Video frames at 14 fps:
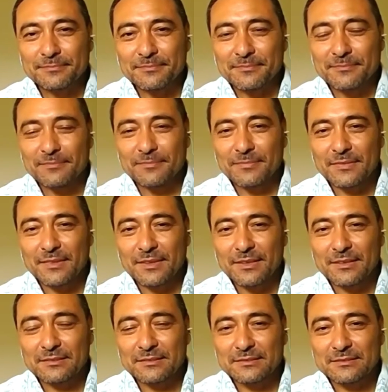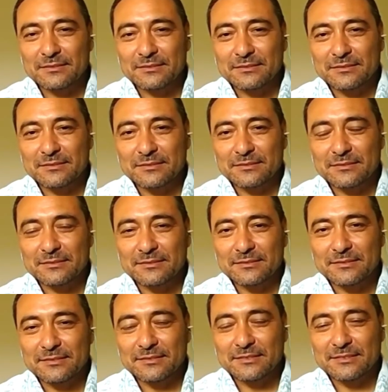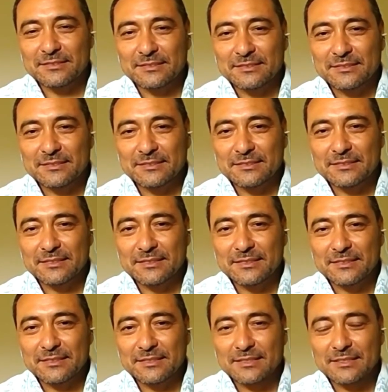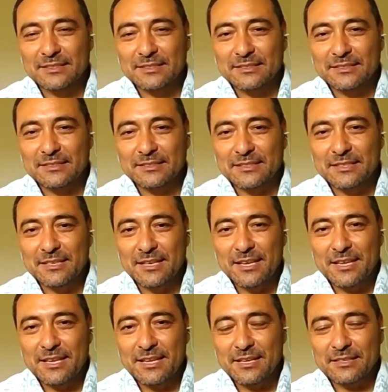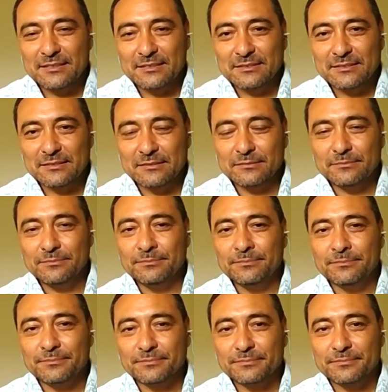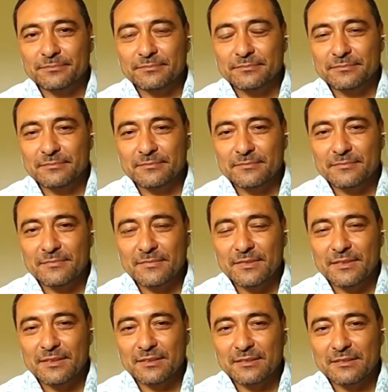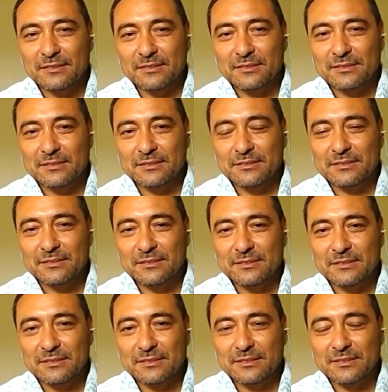This person isn't speaking.